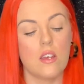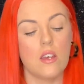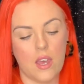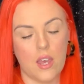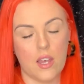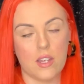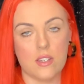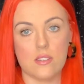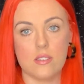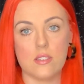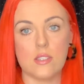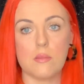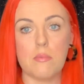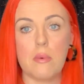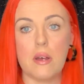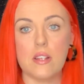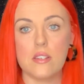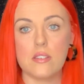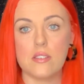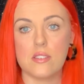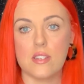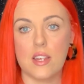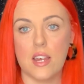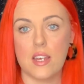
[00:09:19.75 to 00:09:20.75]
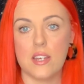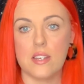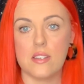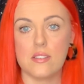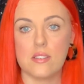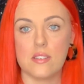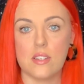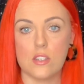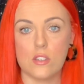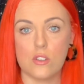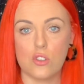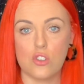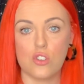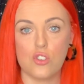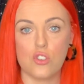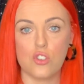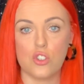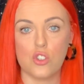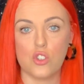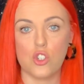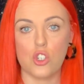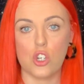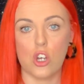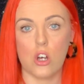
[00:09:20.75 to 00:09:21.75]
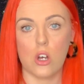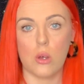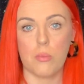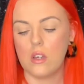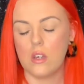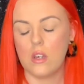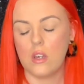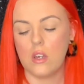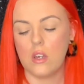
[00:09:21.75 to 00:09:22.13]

It smells nice, it does the job.